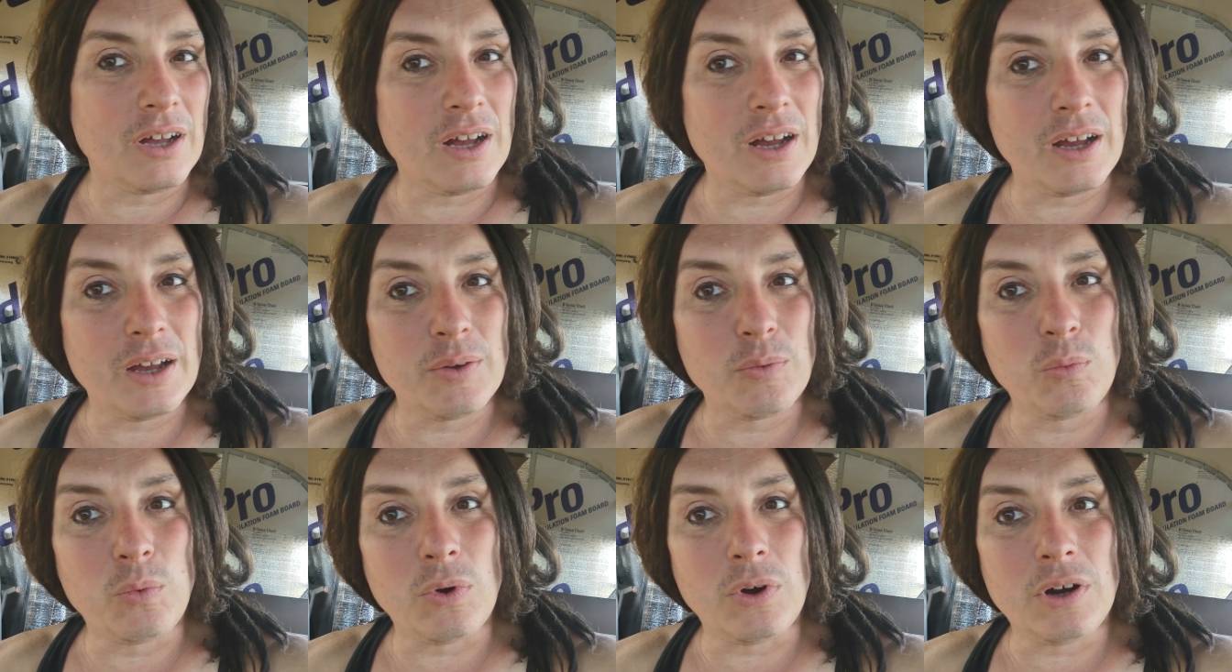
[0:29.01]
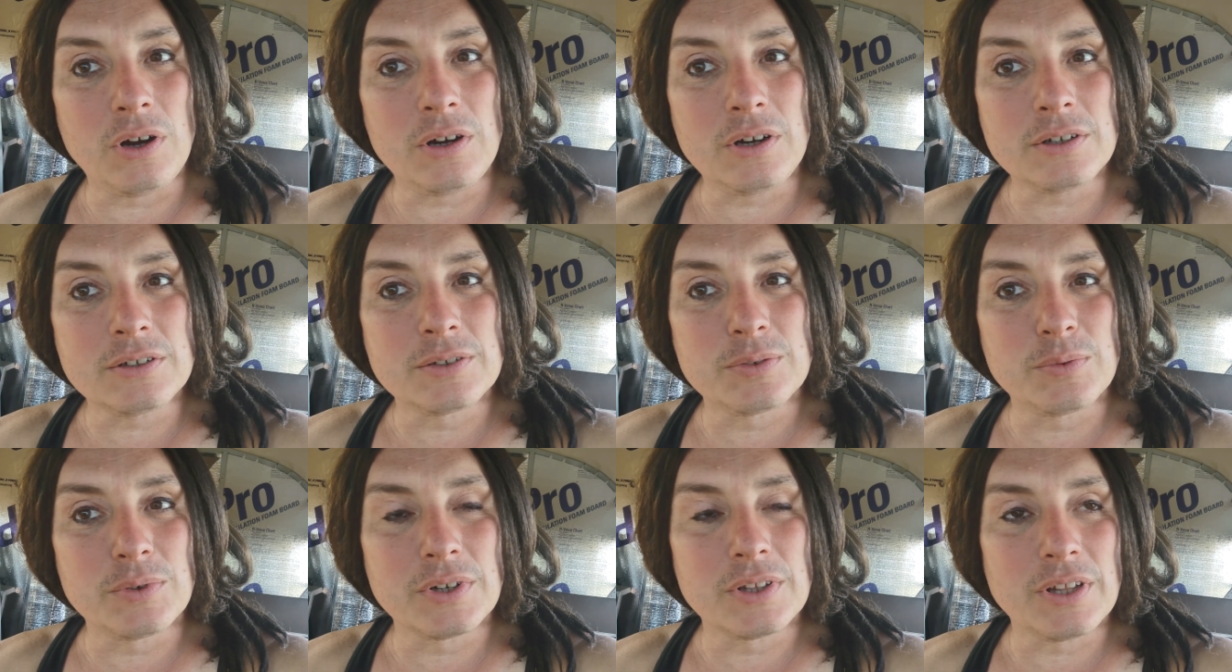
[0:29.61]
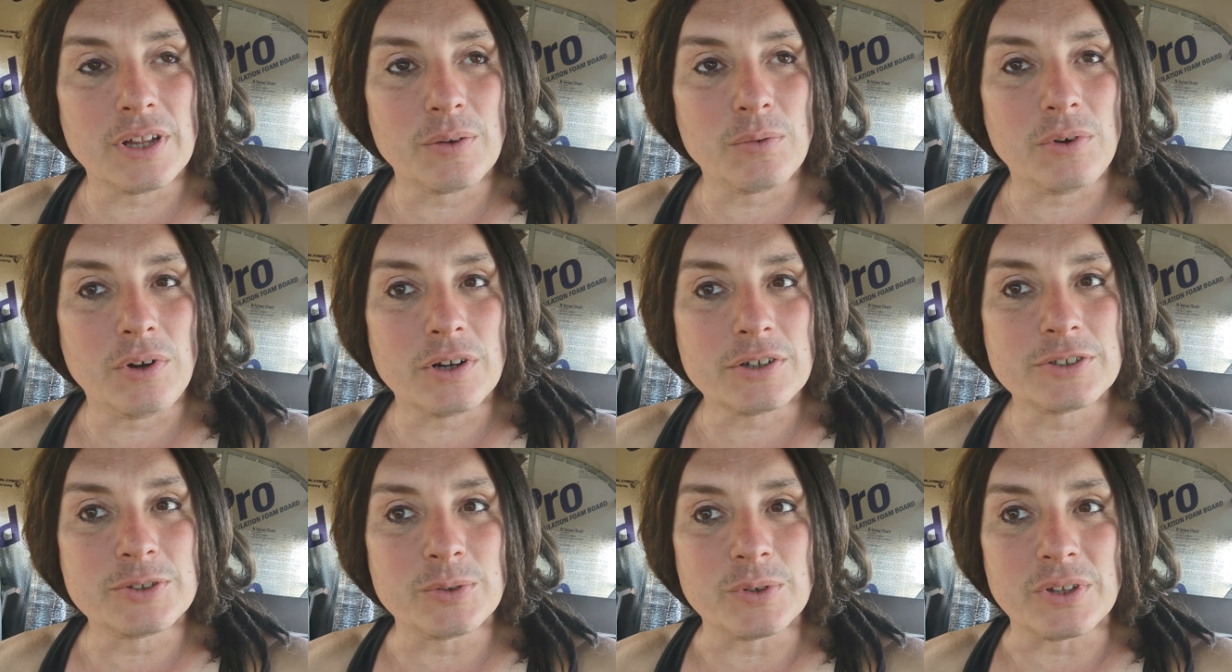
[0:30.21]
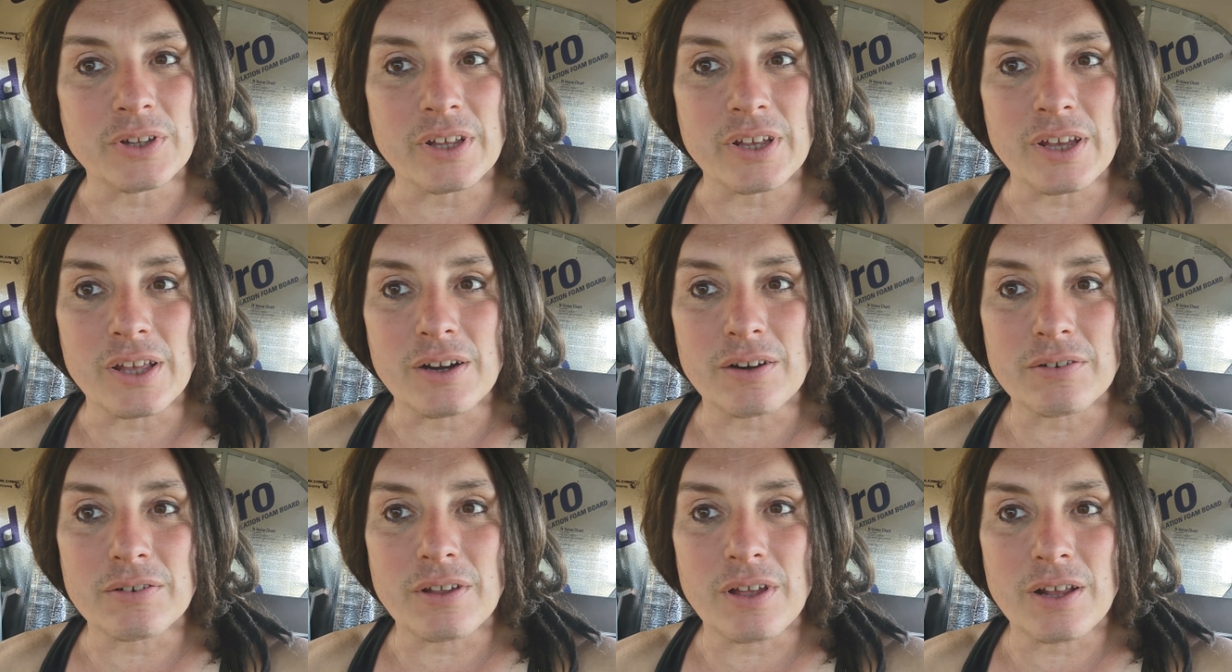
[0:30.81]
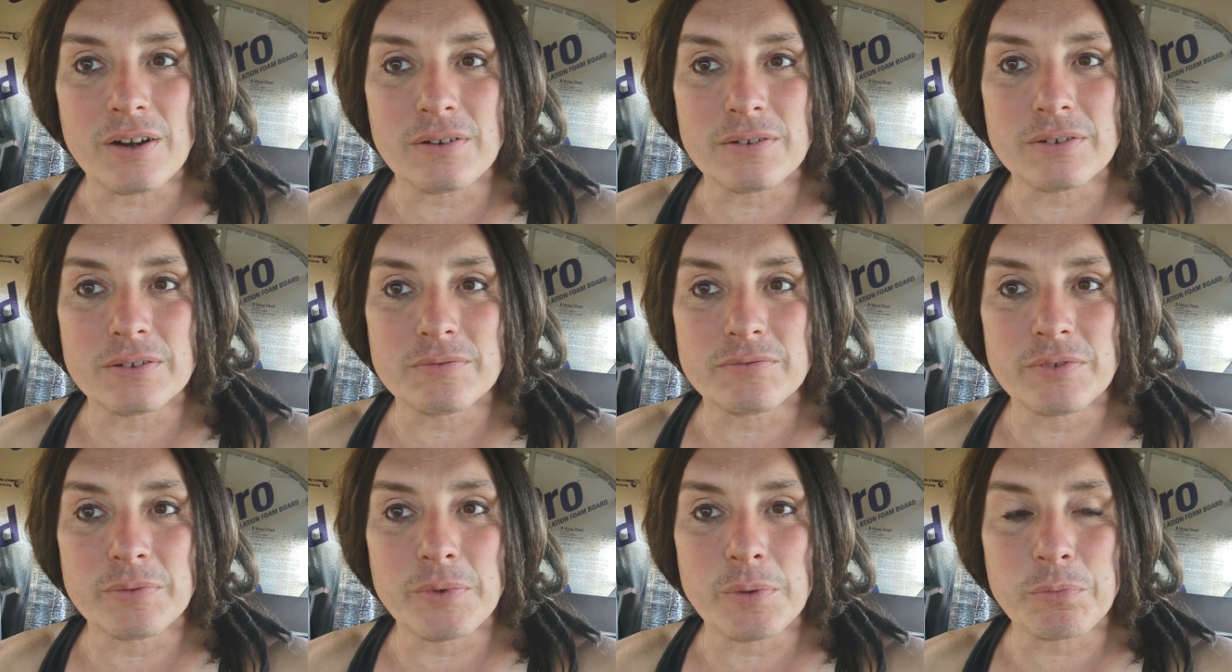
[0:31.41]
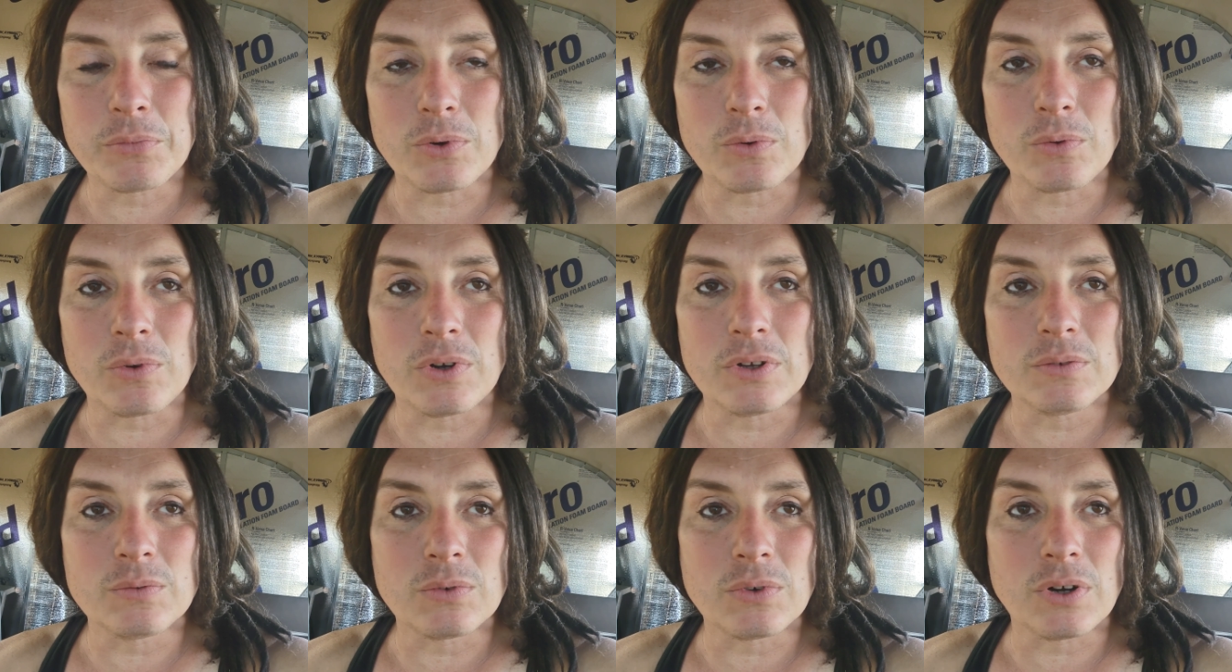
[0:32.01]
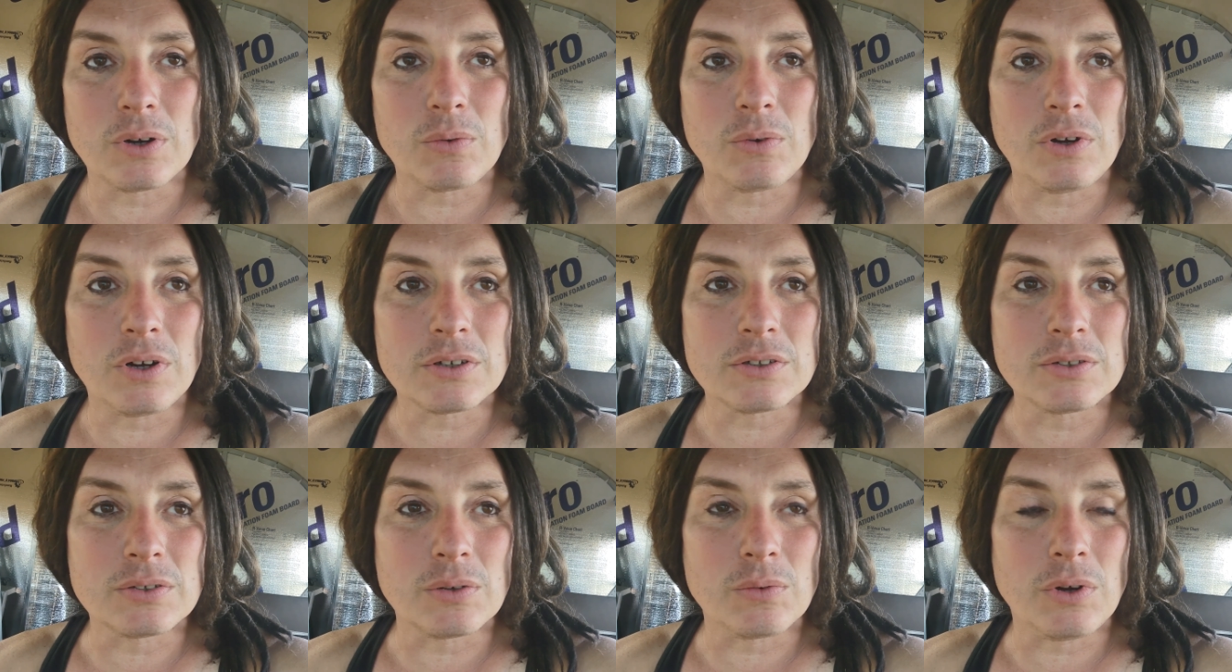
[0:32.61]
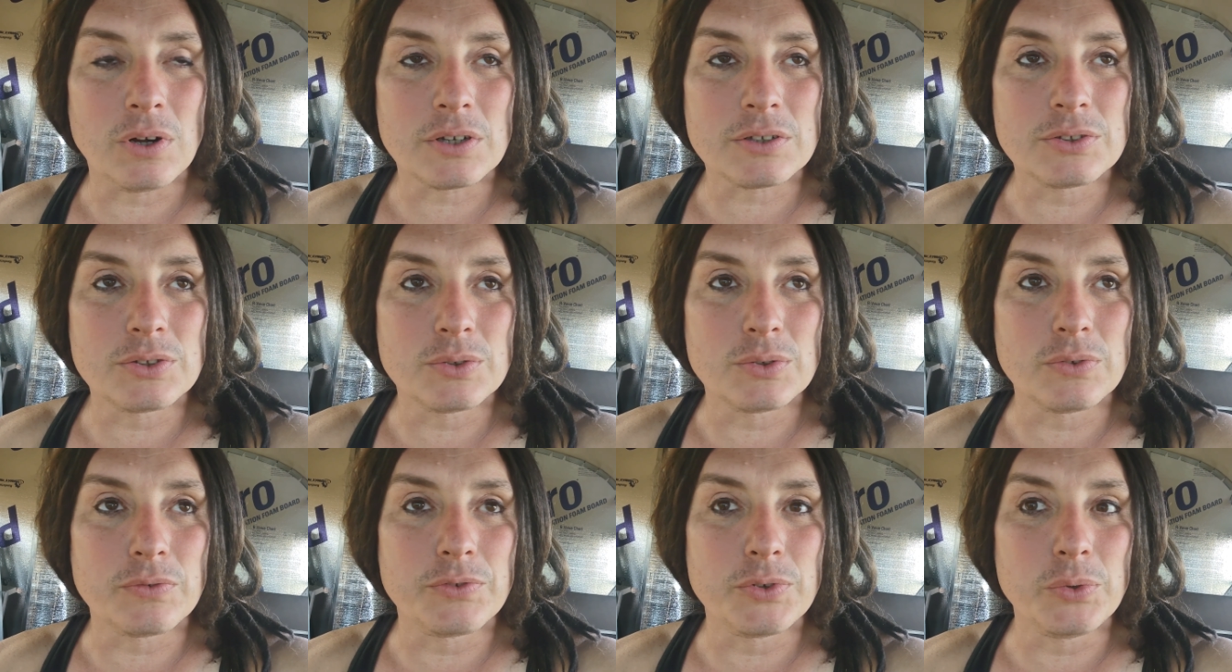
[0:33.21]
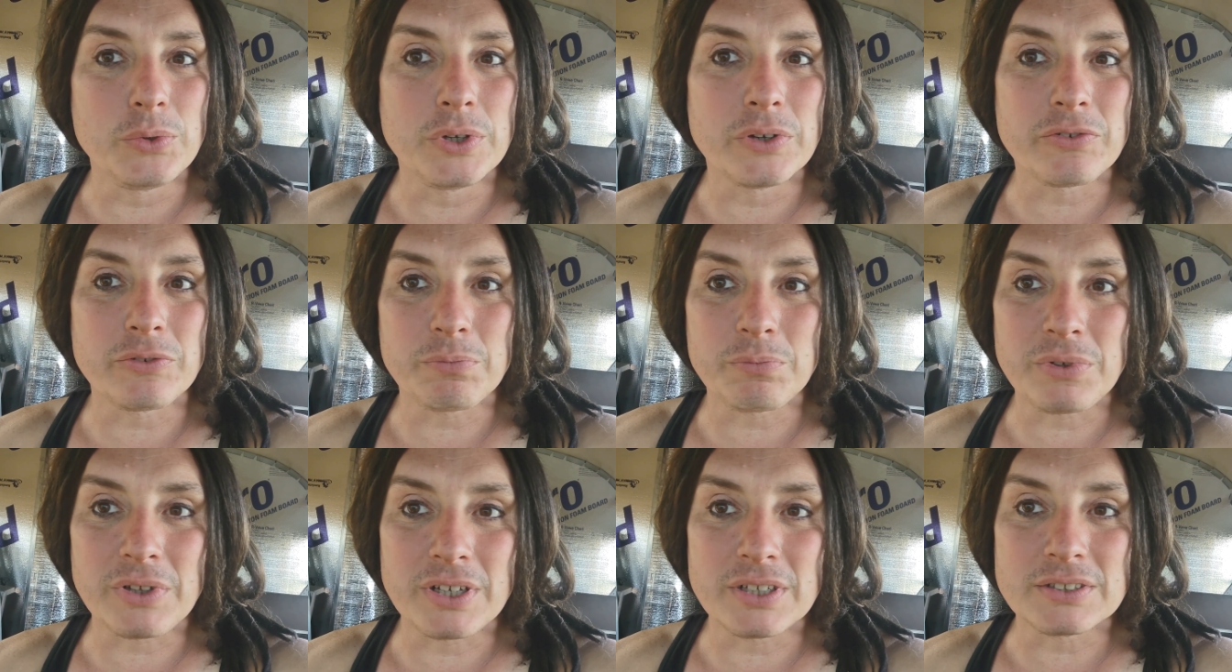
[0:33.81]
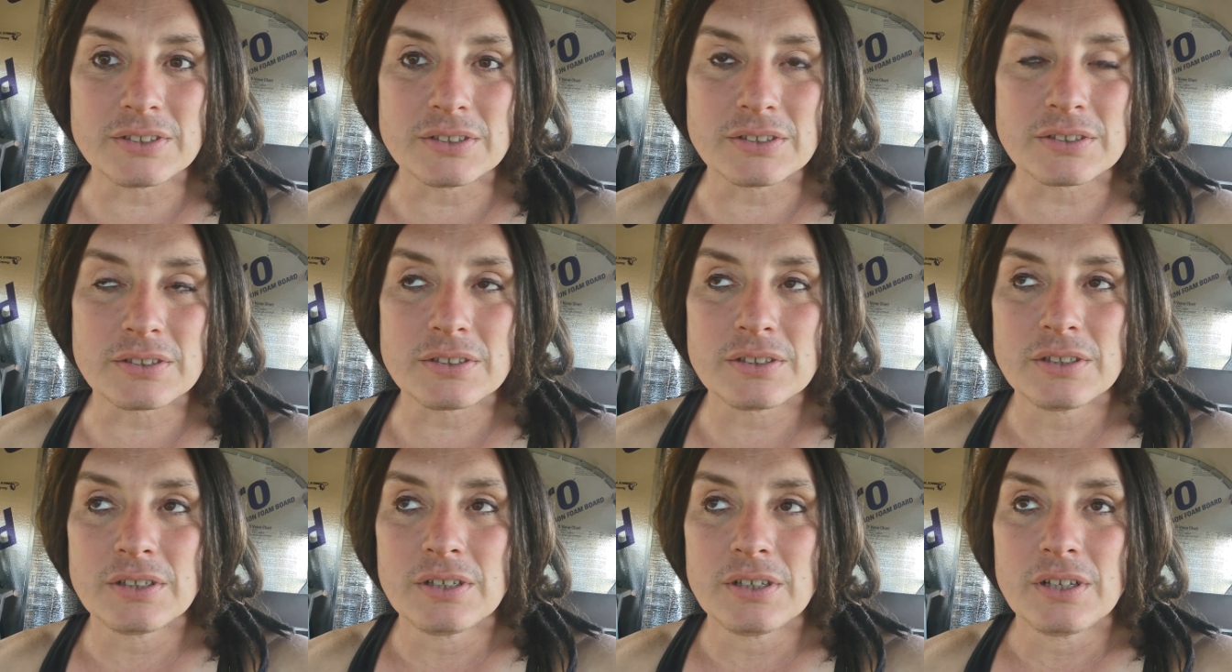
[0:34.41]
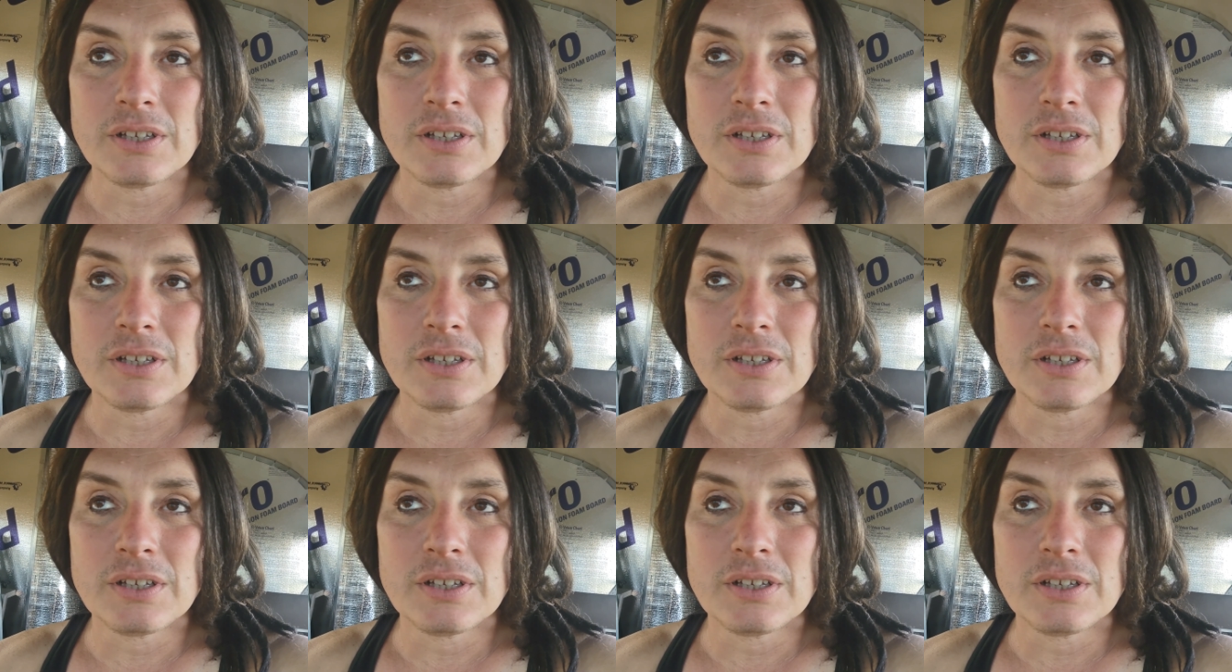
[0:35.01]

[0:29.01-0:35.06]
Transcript: I walked. Where did I walk to today? I don't. I don't remember where, where I walked to. I walked to a few different places.